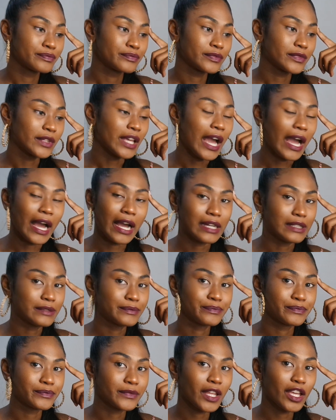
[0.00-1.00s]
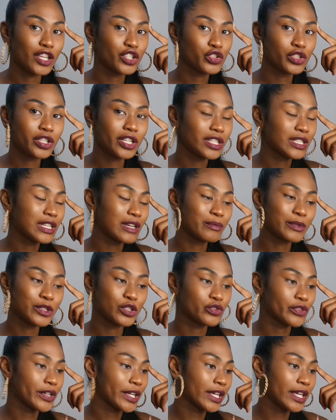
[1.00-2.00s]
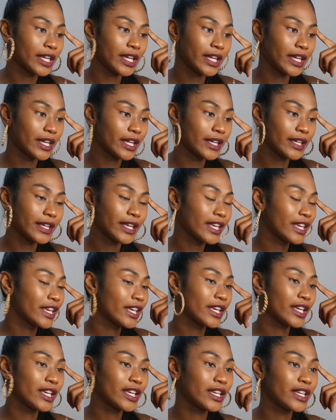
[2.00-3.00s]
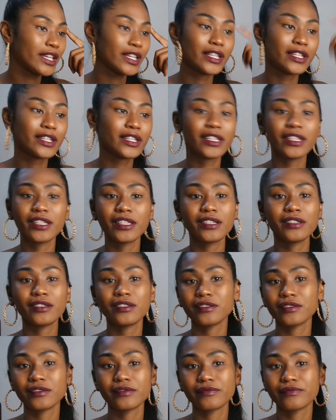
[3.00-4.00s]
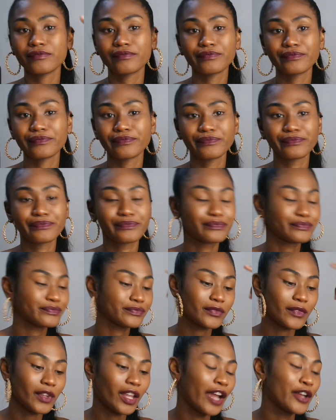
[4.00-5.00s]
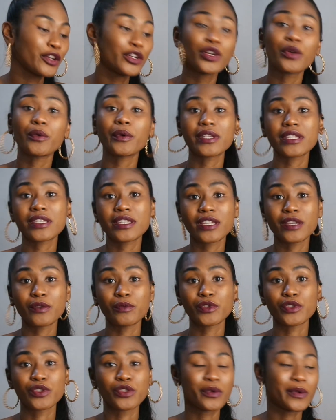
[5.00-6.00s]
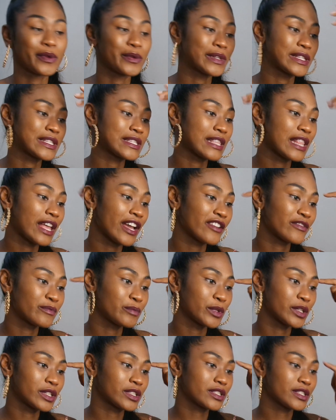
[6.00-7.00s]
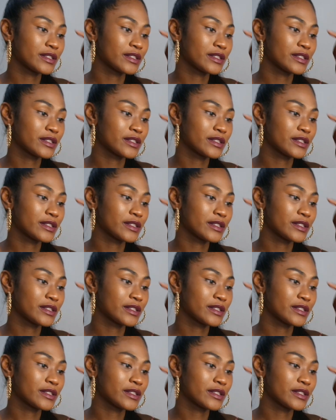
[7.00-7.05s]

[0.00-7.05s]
Yeah, he shouldn't have been drinking. I don't know what he was doing with his life, but